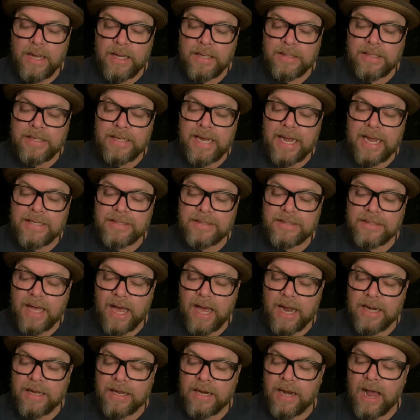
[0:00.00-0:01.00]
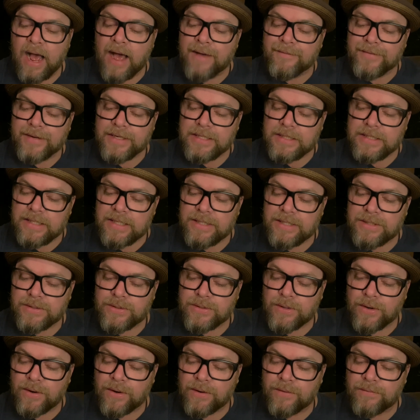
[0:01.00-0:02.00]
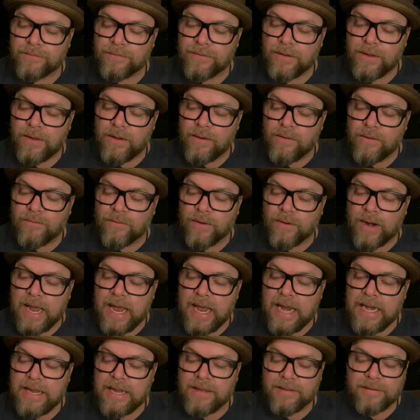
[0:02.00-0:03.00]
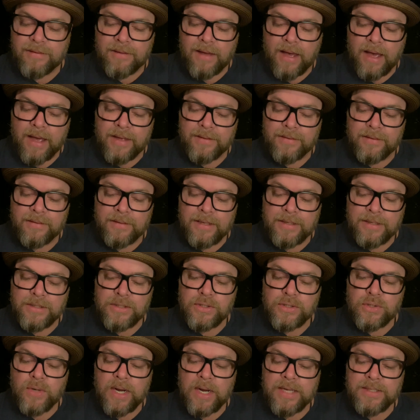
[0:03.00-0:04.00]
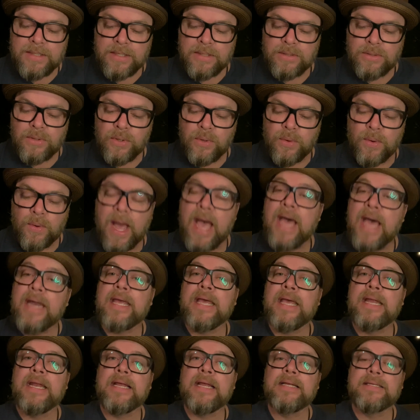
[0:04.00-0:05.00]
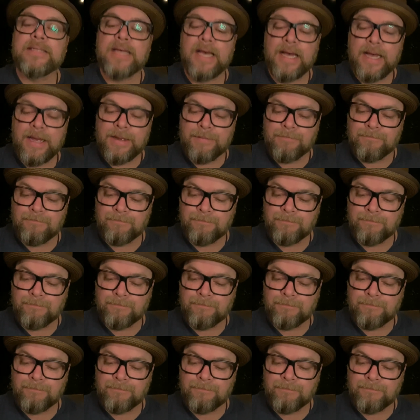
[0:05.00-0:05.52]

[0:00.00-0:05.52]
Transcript: Today's thought can obviously serve for any thought that distresses you at any time.